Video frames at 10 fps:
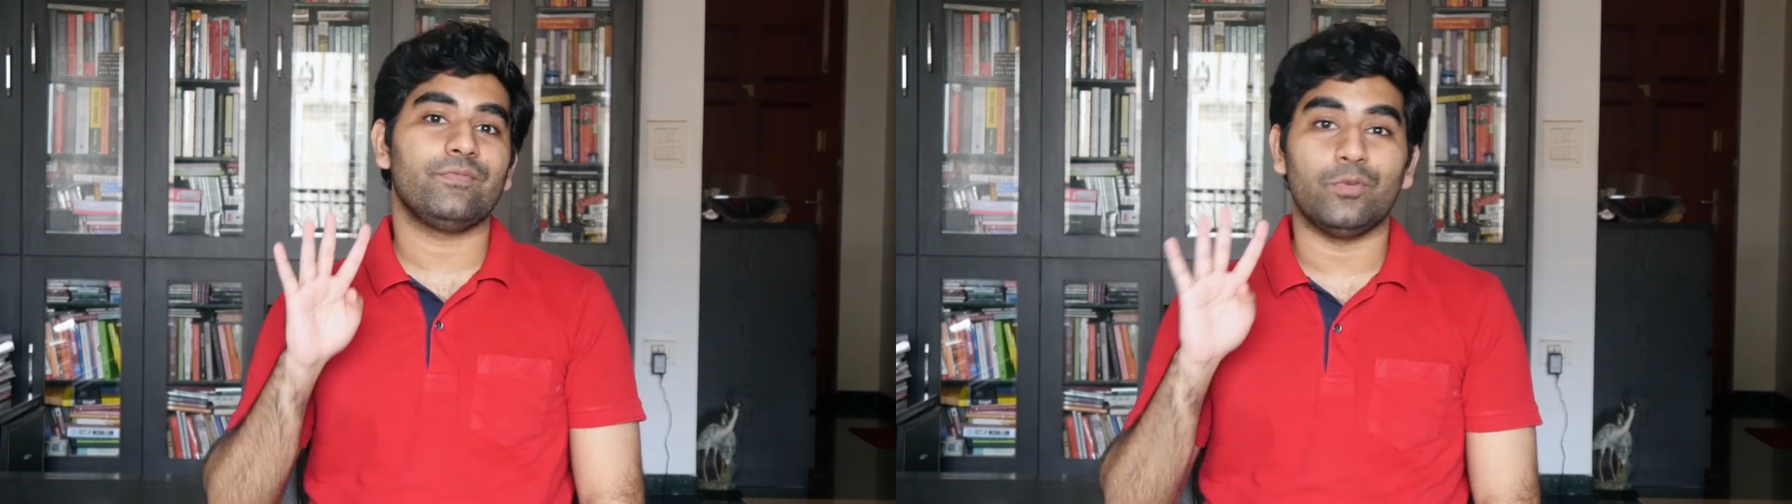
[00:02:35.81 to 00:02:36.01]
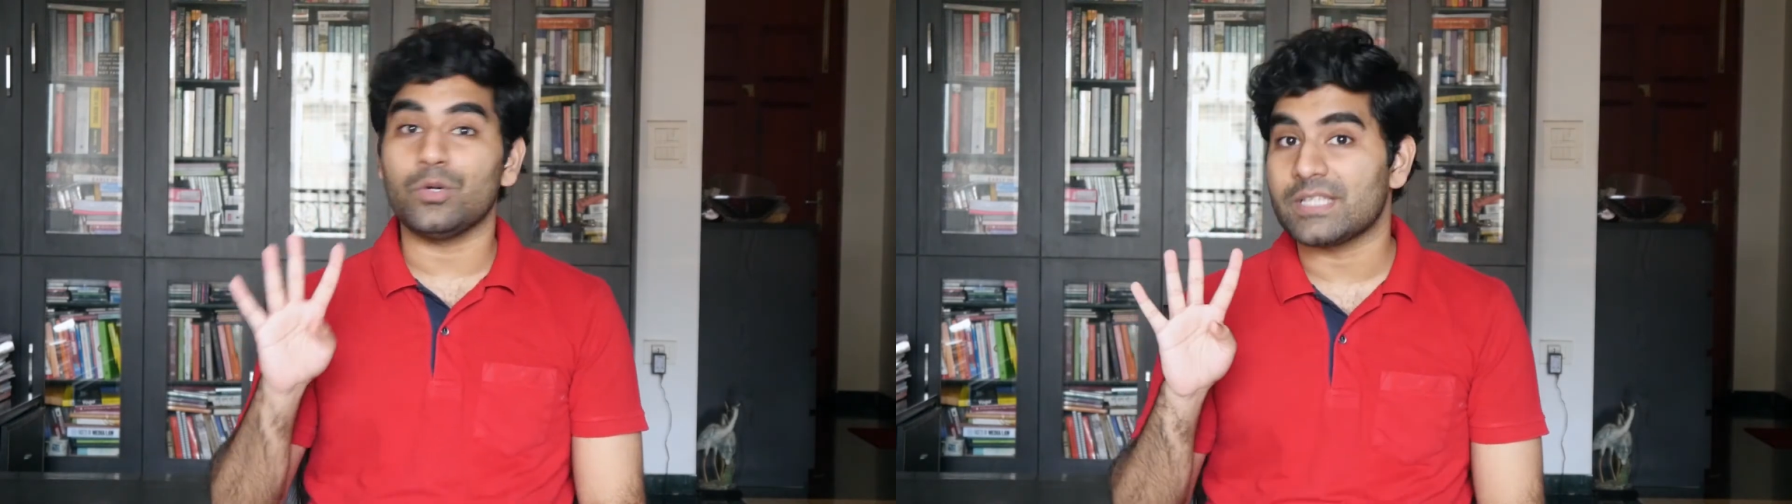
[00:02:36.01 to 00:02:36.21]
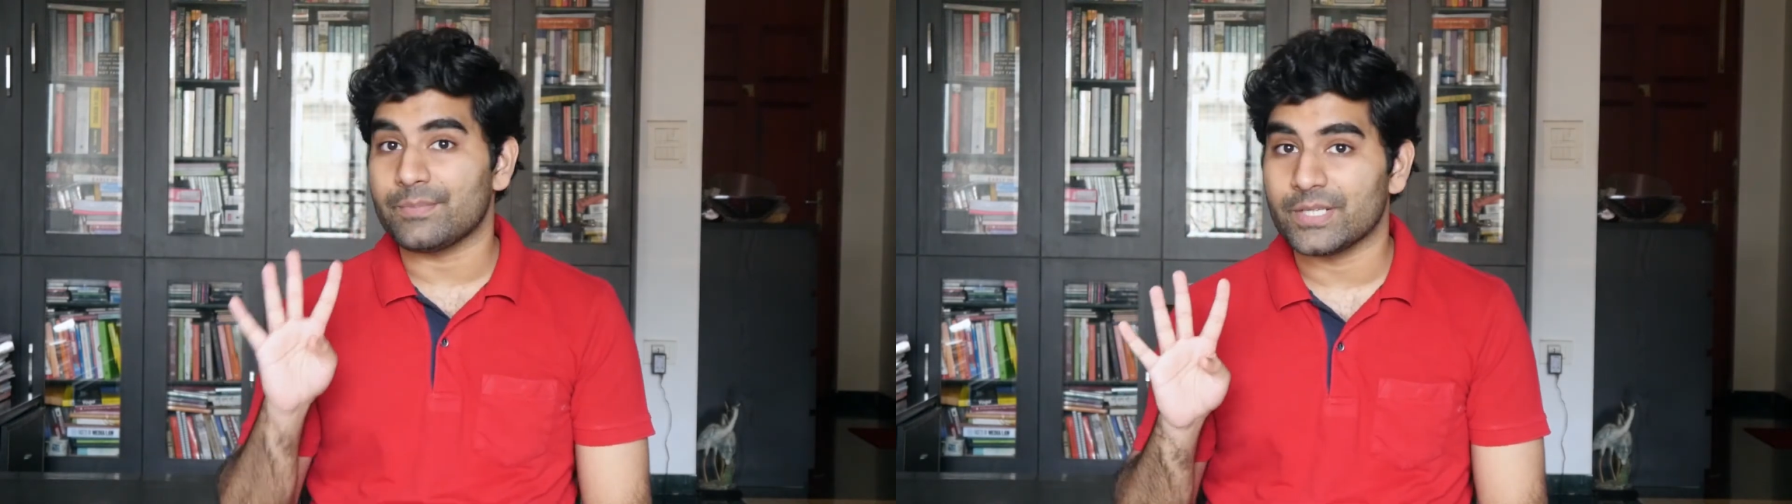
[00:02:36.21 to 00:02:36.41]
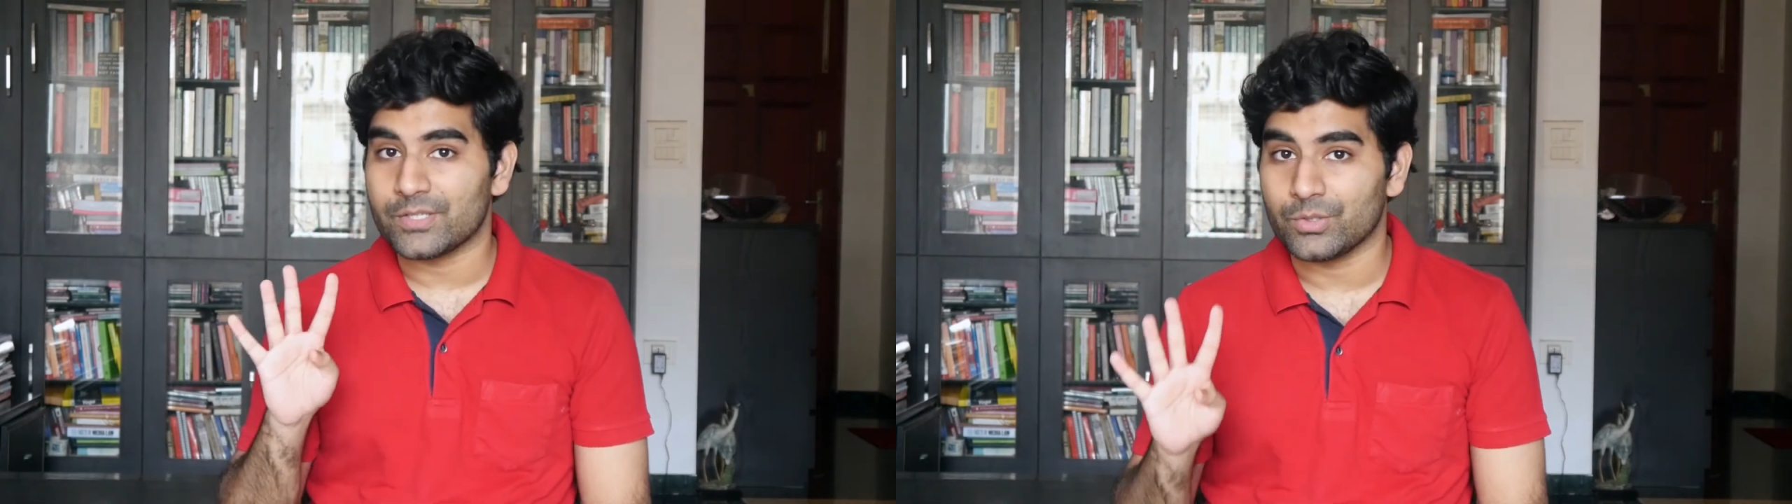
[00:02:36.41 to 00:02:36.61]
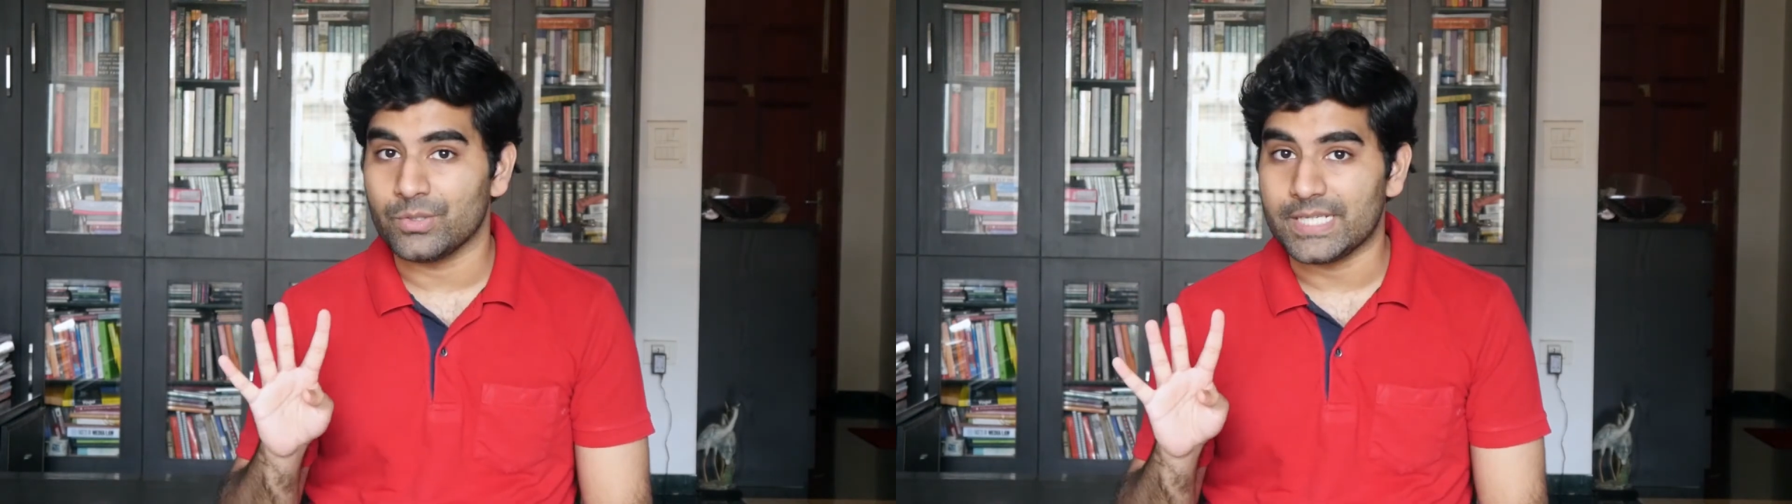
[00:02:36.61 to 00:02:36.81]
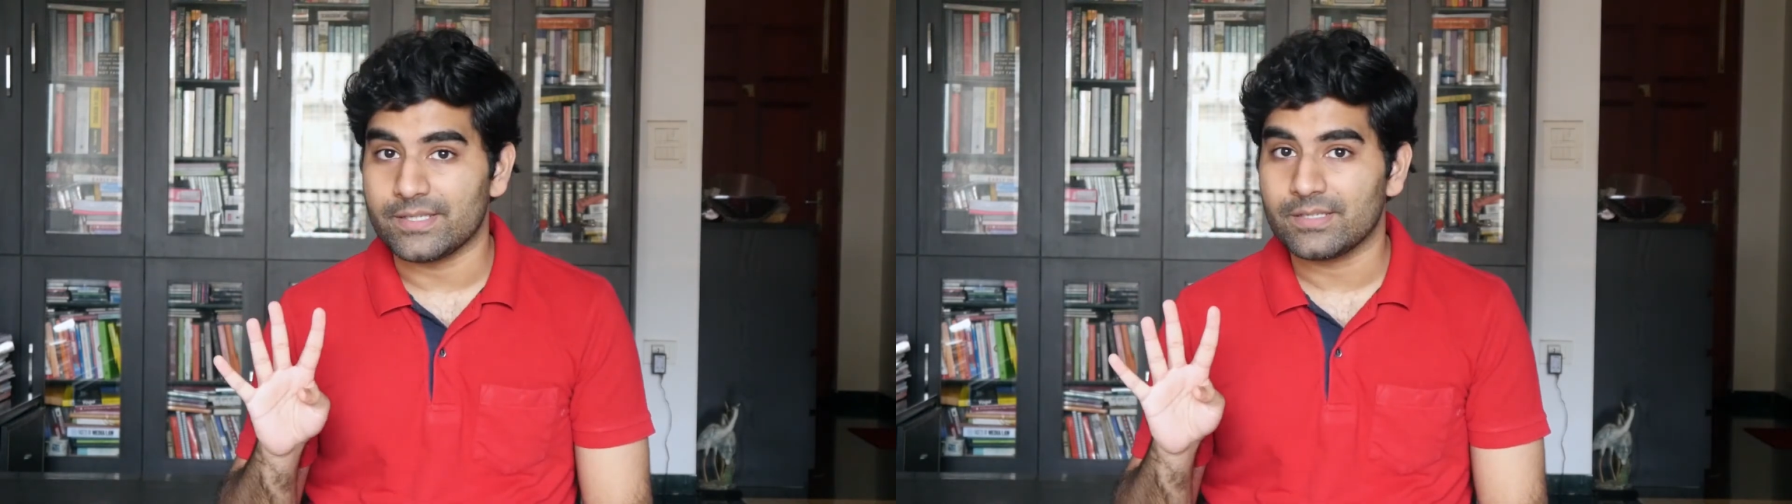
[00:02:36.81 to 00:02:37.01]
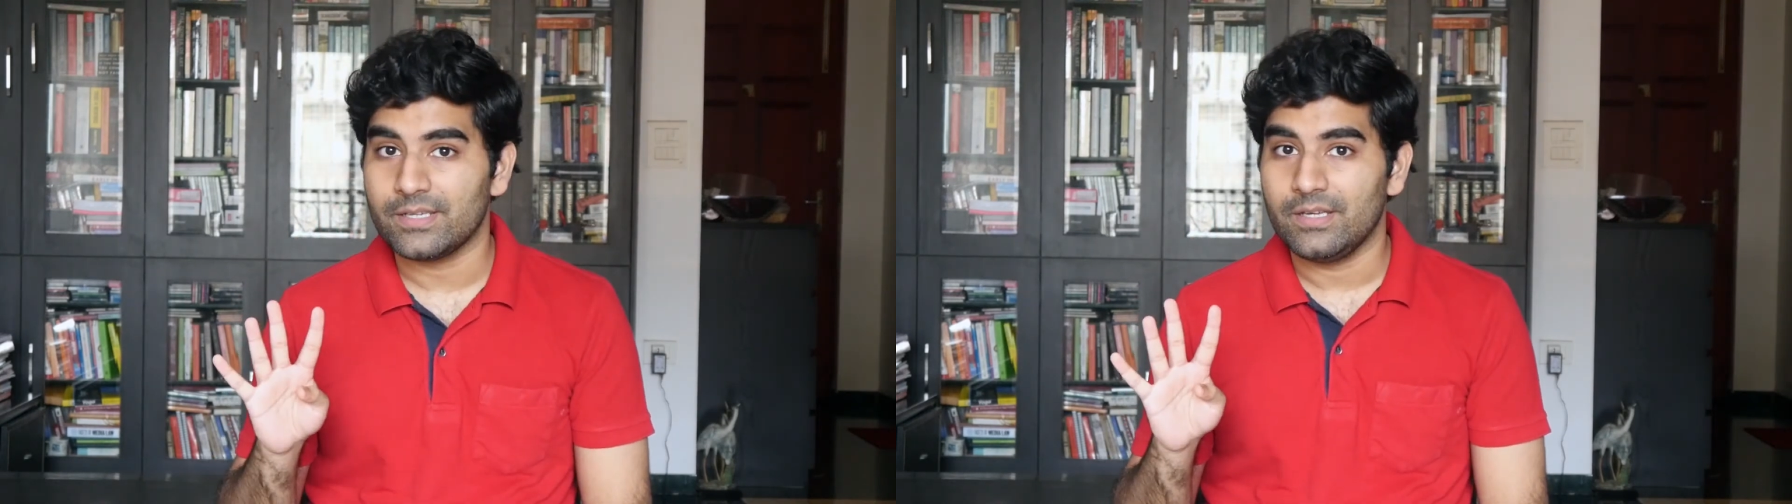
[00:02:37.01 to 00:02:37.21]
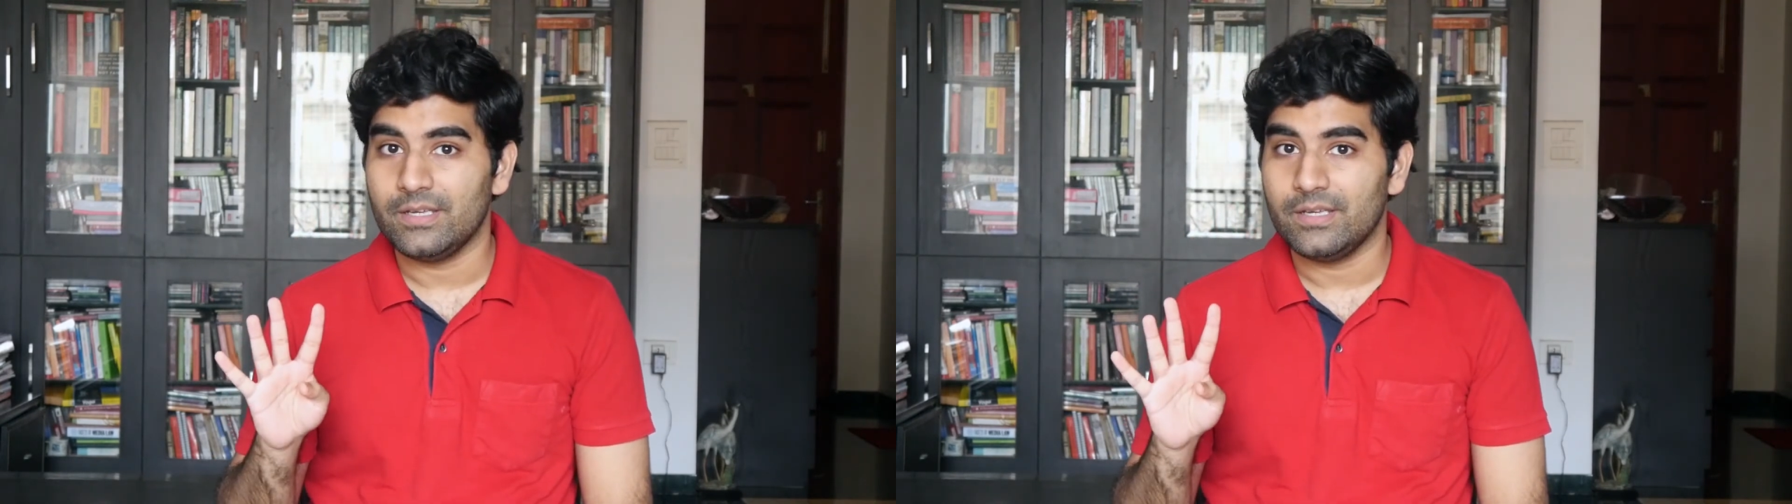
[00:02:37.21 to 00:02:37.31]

four separate stories.